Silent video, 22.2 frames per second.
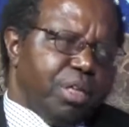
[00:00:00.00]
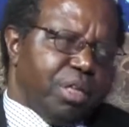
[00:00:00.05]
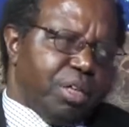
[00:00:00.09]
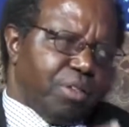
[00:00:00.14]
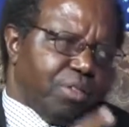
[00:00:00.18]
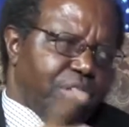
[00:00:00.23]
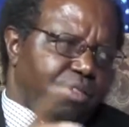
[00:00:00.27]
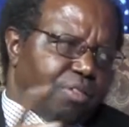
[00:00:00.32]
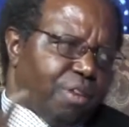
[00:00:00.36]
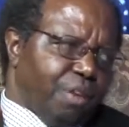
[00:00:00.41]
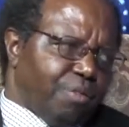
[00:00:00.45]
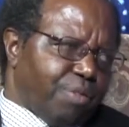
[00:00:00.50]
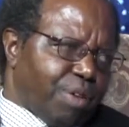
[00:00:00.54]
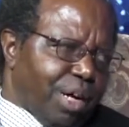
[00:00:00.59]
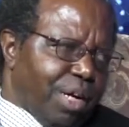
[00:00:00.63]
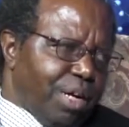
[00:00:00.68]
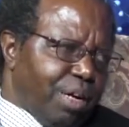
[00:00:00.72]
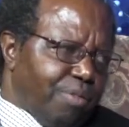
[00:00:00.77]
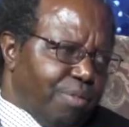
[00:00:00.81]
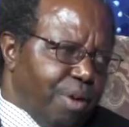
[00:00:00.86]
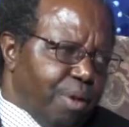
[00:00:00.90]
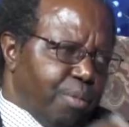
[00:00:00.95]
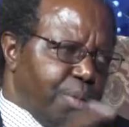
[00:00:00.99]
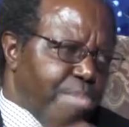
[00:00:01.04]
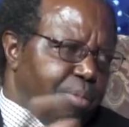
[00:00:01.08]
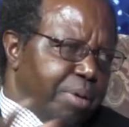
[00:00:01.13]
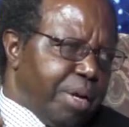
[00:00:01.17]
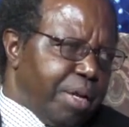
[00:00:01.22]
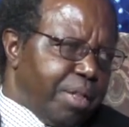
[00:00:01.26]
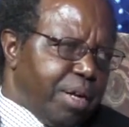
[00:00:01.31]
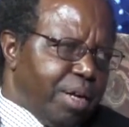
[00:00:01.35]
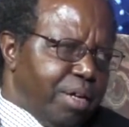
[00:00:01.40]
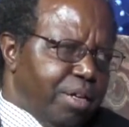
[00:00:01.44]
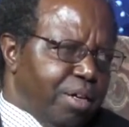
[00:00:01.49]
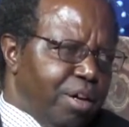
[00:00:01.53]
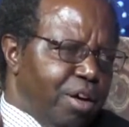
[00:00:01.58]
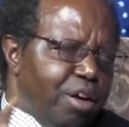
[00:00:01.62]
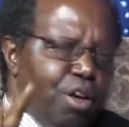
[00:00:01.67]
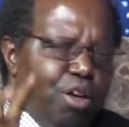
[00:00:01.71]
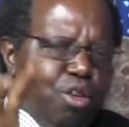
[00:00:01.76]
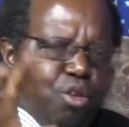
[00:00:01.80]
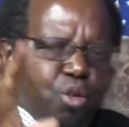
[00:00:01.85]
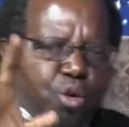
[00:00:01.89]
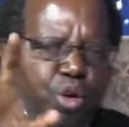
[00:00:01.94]
it is East African Revival Brethren.
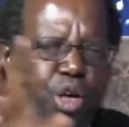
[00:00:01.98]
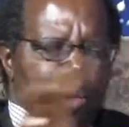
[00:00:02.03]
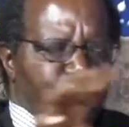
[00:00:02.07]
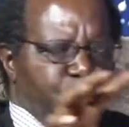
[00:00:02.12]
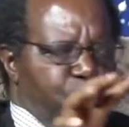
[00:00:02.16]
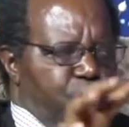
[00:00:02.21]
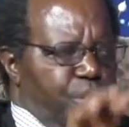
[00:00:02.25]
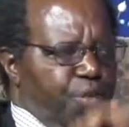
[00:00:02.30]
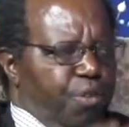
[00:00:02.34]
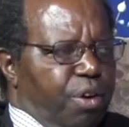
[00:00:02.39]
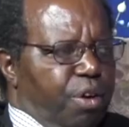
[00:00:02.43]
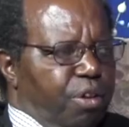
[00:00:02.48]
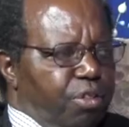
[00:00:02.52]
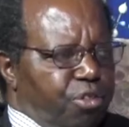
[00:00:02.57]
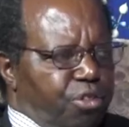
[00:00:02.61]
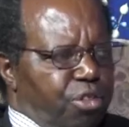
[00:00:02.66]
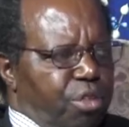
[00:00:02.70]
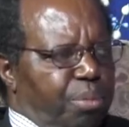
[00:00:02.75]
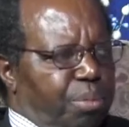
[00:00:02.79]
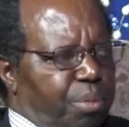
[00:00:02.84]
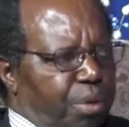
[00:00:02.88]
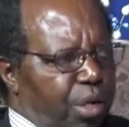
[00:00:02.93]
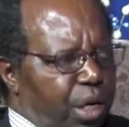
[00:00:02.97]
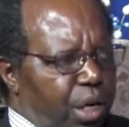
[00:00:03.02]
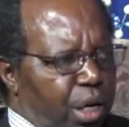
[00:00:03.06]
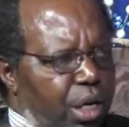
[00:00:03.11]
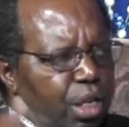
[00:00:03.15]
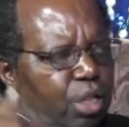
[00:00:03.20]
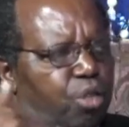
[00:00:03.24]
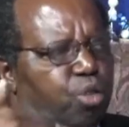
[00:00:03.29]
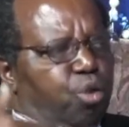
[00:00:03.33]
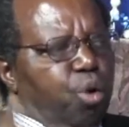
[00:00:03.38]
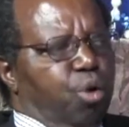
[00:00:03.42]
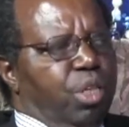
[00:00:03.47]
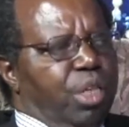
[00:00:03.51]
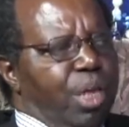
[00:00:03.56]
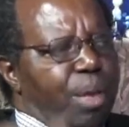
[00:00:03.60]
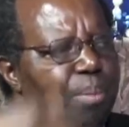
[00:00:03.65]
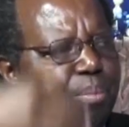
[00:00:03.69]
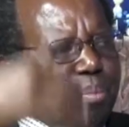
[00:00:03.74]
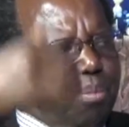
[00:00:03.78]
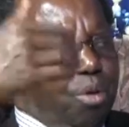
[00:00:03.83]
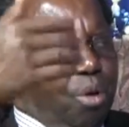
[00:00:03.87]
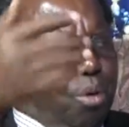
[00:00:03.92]
You came to the fellowship, told
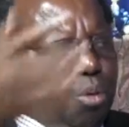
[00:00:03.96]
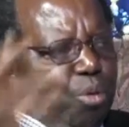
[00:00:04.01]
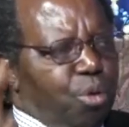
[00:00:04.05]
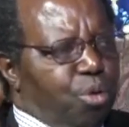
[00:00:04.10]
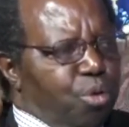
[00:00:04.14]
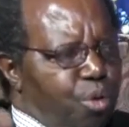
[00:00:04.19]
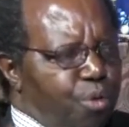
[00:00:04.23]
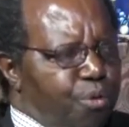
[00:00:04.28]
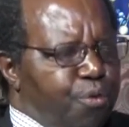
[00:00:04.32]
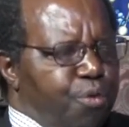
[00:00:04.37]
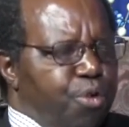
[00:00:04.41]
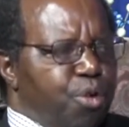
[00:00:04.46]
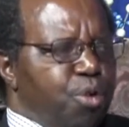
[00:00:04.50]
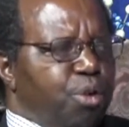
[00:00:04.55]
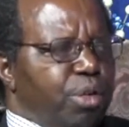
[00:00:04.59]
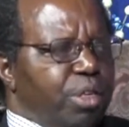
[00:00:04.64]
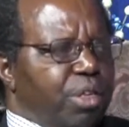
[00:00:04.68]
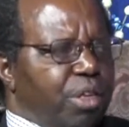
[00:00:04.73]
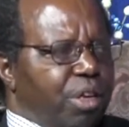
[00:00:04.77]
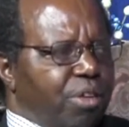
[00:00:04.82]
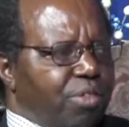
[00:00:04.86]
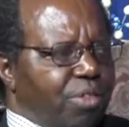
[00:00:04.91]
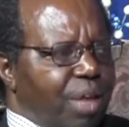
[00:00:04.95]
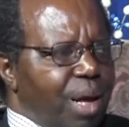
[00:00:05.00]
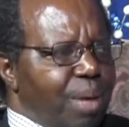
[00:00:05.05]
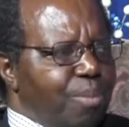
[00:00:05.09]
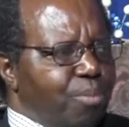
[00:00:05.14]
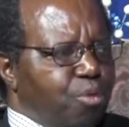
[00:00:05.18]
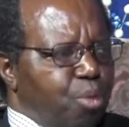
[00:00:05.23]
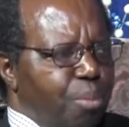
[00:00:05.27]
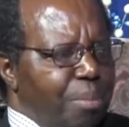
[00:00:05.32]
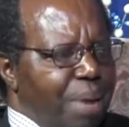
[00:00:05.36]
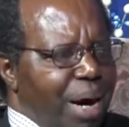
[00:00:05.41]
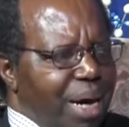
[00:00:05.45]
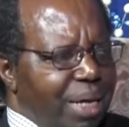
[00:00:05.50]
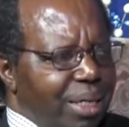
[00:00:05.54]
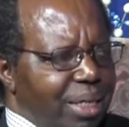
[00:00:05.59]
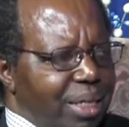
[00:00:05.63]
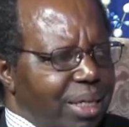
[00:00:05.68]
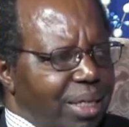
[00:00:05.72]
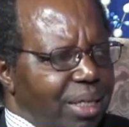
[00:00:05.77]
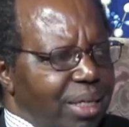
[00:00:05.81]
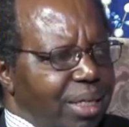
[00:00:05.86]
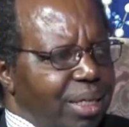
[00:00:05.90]
them you feel it is time to
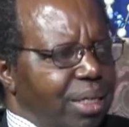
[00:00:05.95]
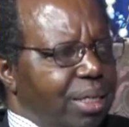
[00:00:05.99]
marry.